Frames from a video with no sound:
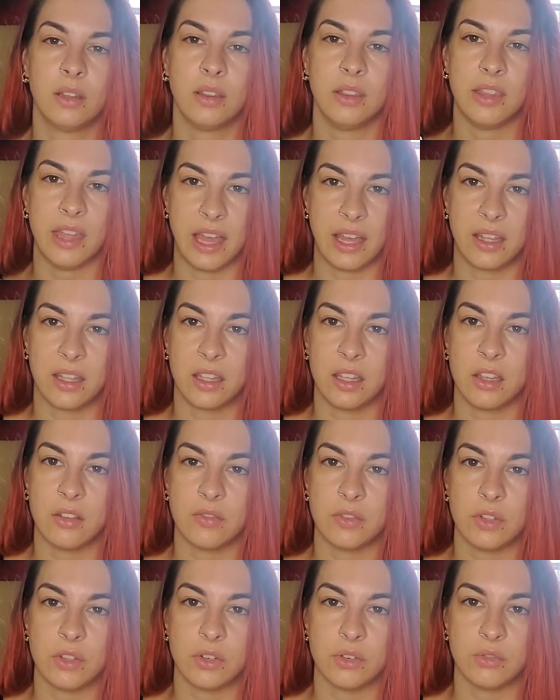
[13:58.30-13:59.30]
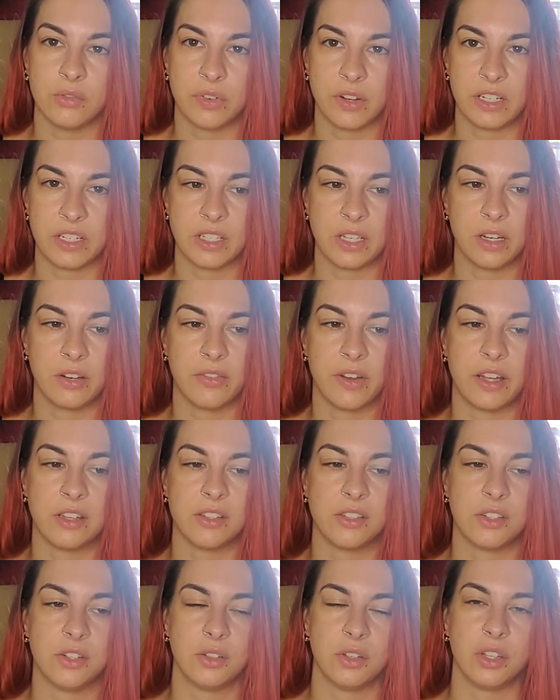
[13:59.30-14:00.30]
that can give you a new fresh set of
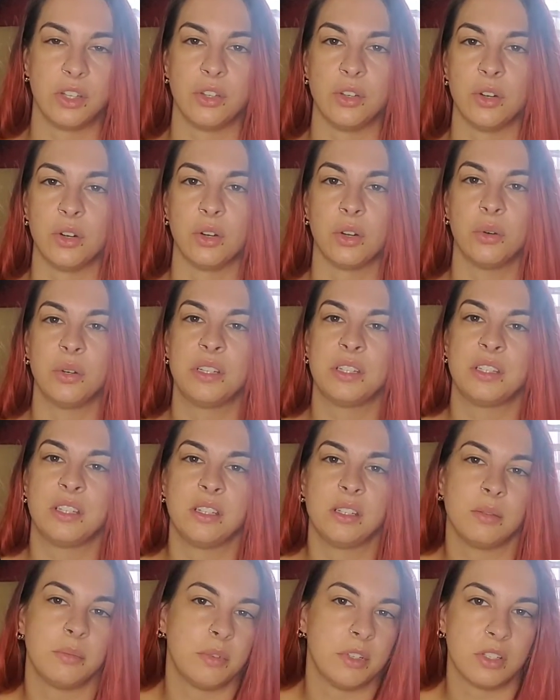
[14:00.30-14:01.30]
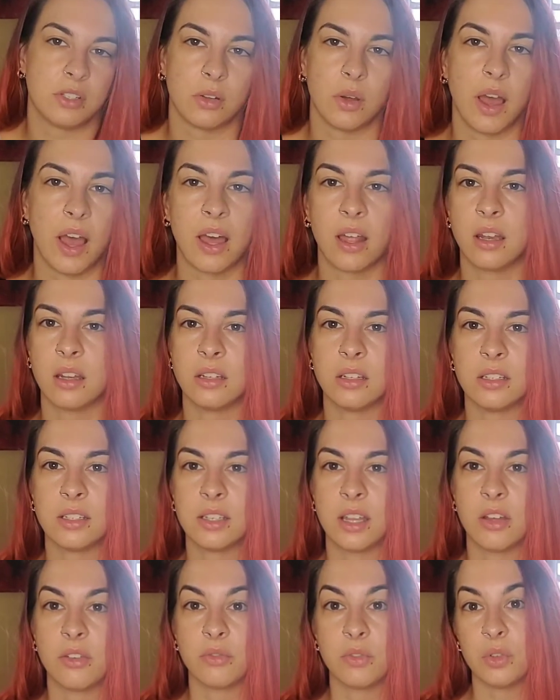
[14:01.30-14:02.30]
eyes too. Like you don't always need to be so hard on
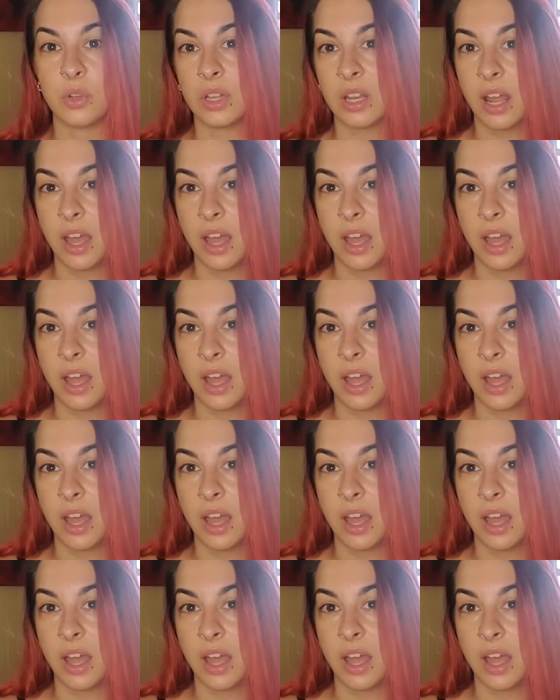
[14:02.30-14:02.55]
yourself. You can